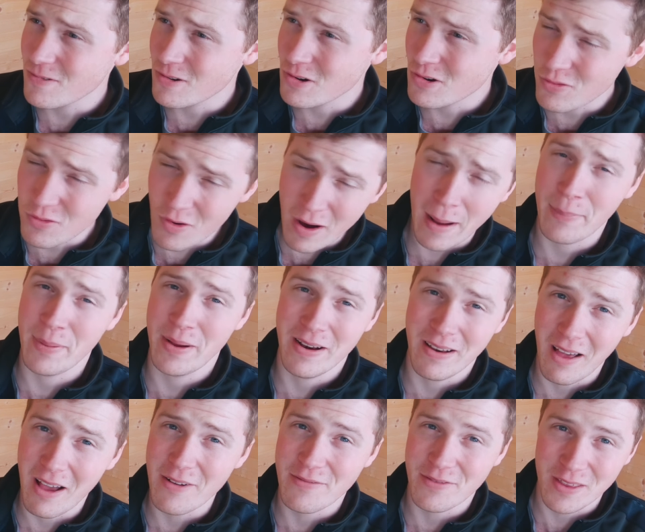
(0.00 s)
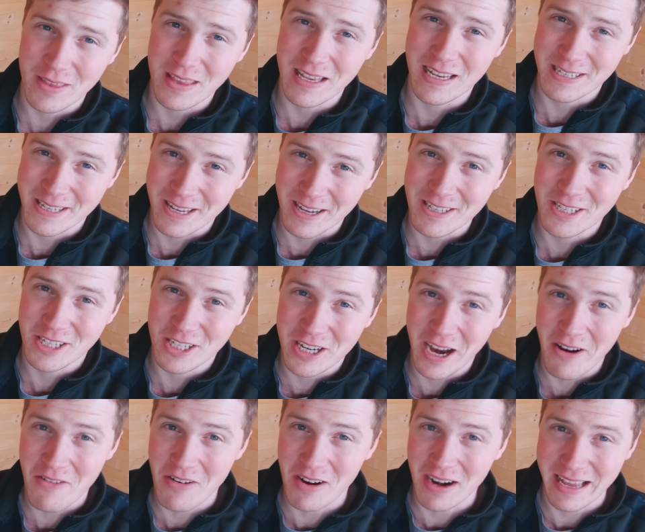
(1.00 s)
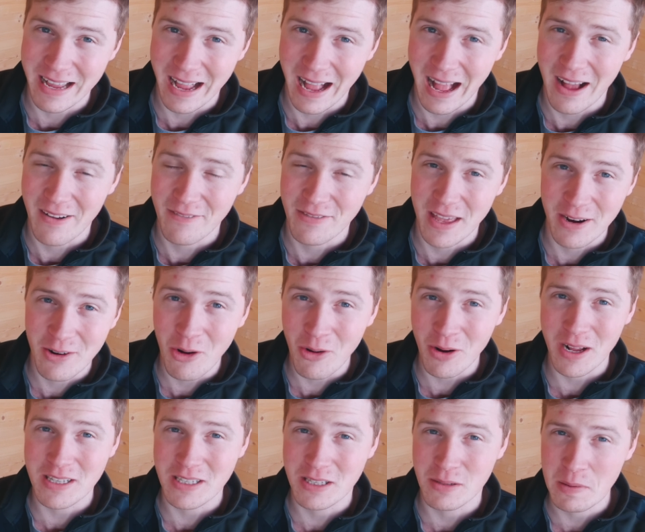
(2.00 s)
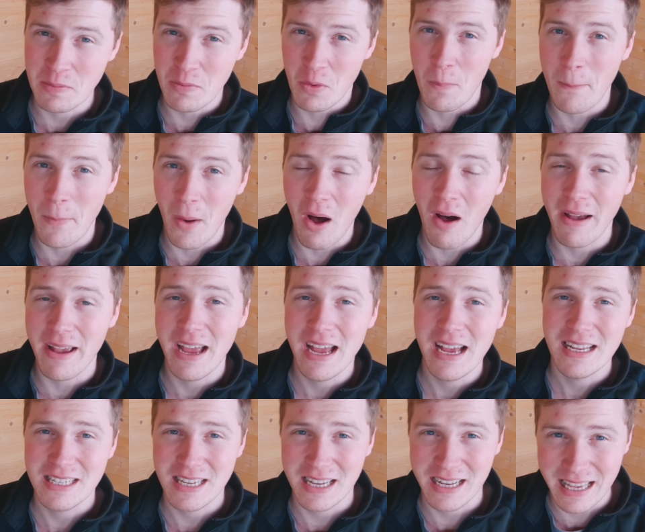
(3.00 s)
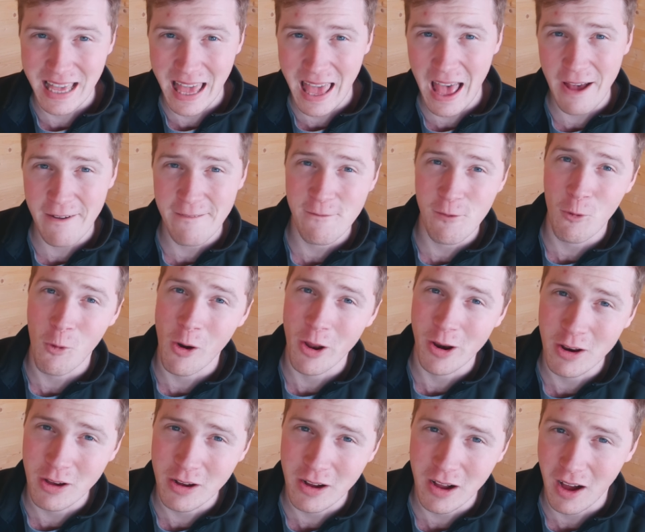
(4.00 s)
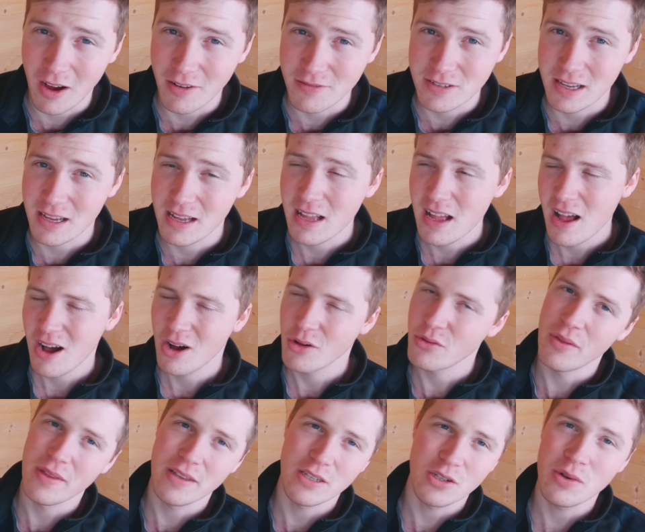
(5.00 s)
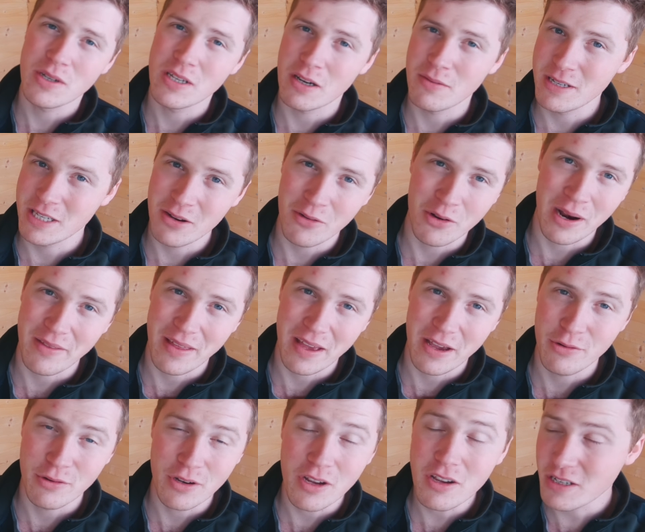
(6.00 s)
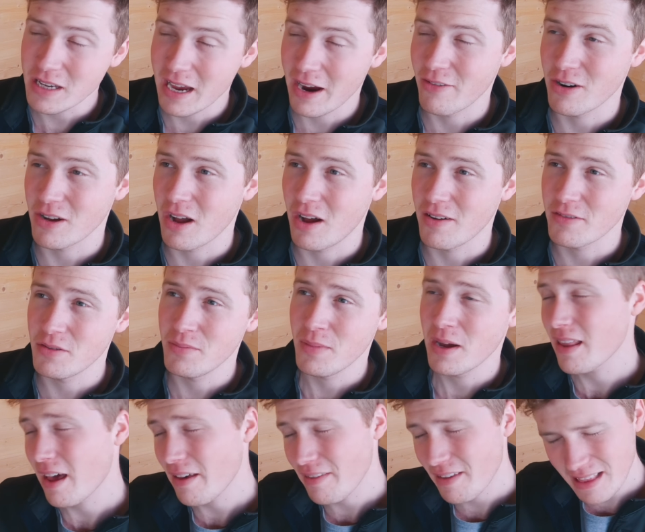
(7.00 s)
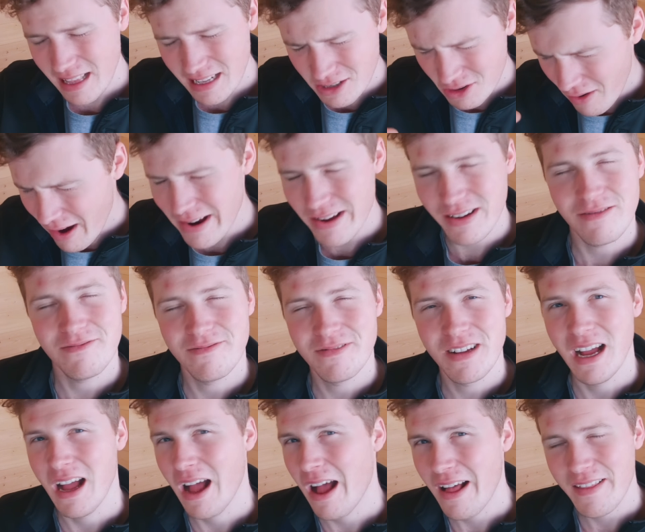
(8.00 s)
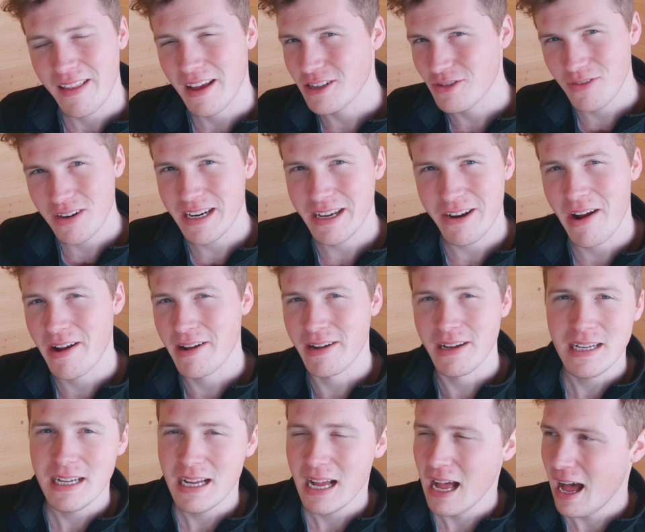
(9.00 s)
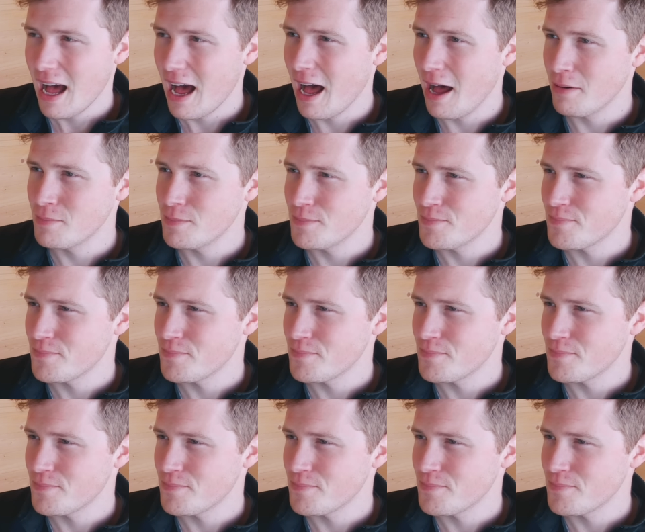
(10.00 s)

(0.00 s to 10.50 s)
crappy life that these guns generally have, they're not guns that people buy to care for and look after, although there's always going to be someone out there who does care and look after them, and I think that's great. That's really great. I